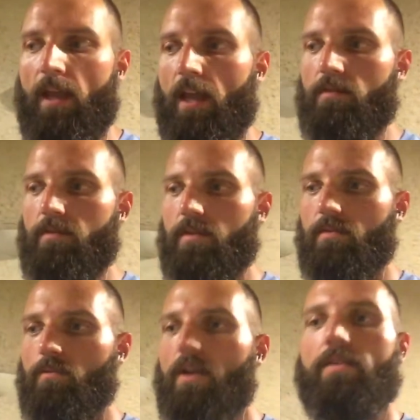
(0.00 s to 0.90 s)
And
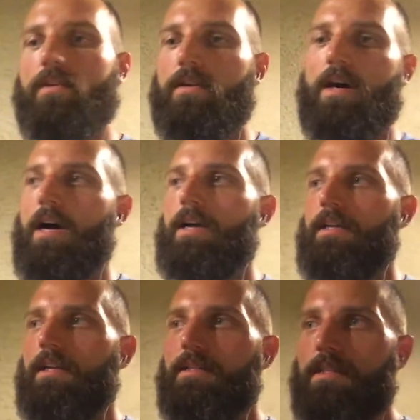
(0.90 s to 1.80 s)
whether or not,
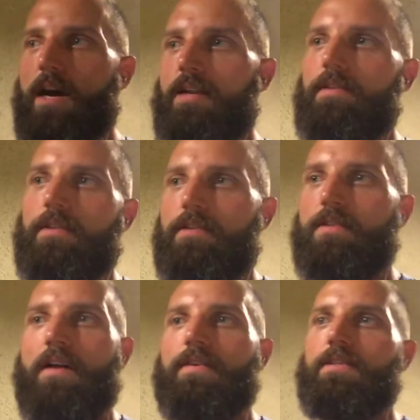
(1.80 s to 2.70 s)
and it's not, there's
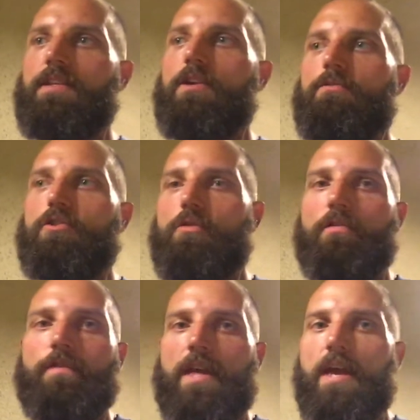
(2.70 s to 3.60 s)
obviously no
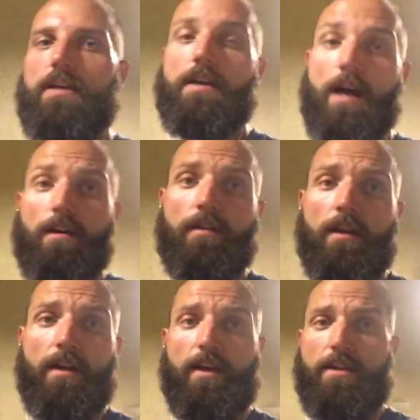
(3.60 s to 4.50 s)
trophy handed out,
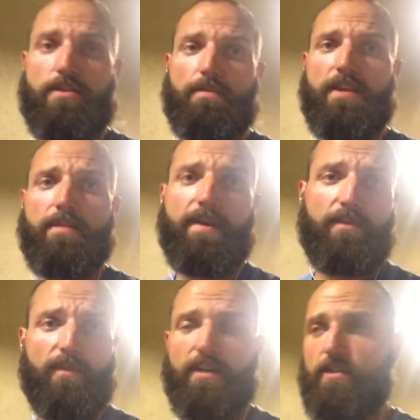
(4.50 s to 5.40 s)
hey, you made the
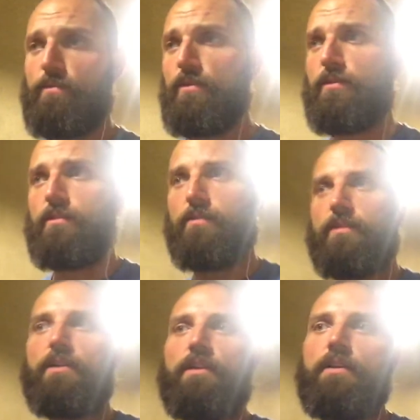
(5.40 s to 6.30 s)
best wine in the world,
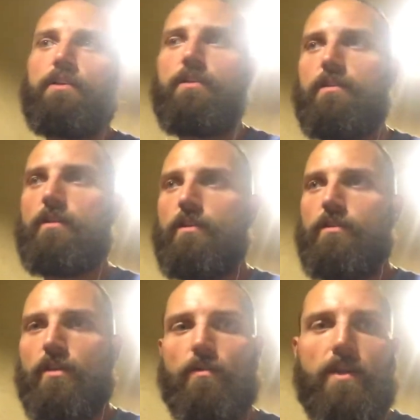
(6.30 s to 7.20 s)
or you're
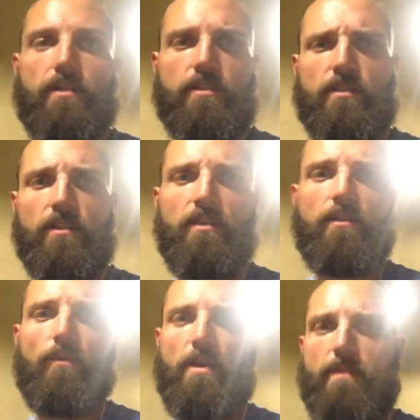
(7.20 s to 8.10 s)
the greatest
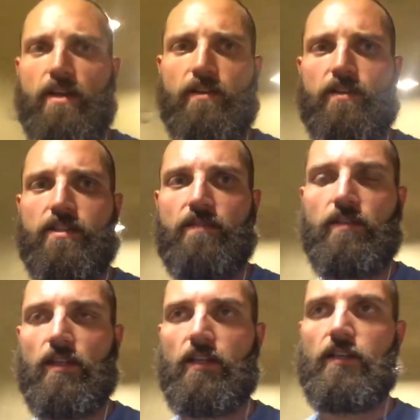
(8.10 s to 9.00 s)
winemaker that's ever
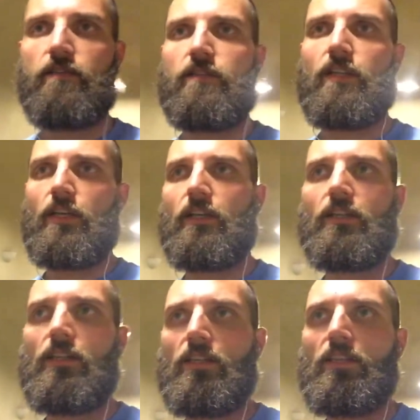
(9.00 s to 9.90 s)
lived, and like
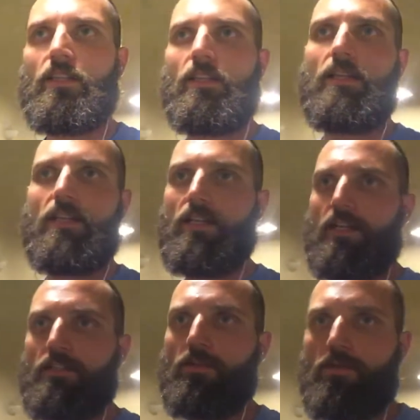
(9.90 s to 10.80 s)
that.
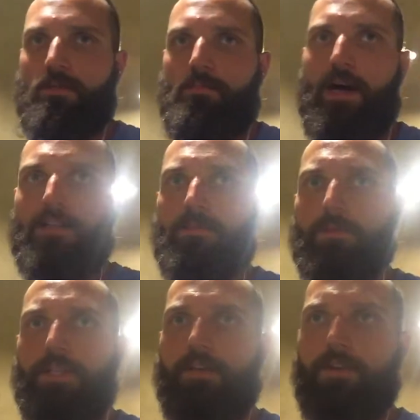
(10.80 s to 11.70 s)
So it's impossible
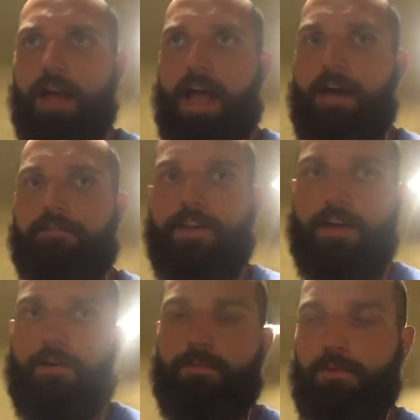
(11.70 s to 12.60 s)
to ever have that
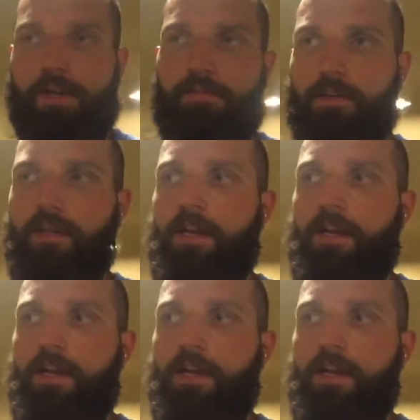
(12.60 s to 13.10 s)
or whatever.